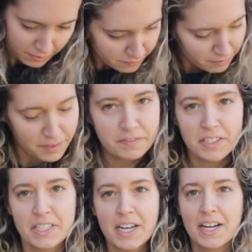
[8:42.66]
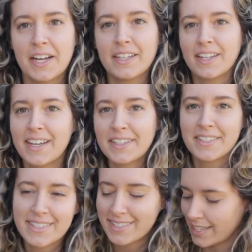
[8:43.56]
59,
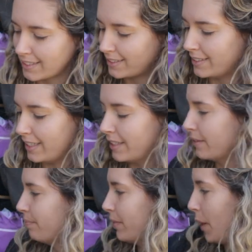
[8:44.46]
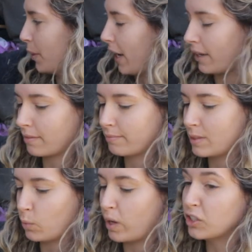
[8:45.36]
and 60. Okay,
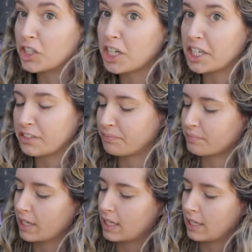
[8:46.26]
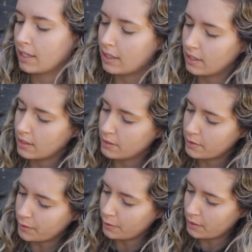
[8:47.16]
well shaken.
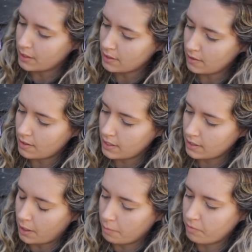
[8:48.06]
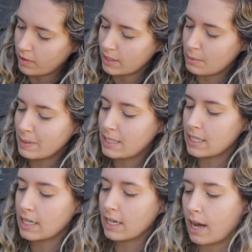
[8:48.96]
Screw this on. Hopefully it's been
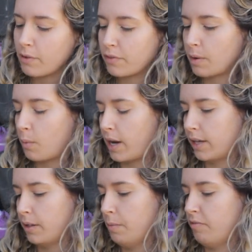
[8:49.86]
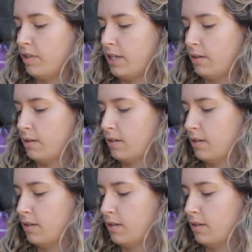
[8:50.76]
sitting out for a while. Hopefully it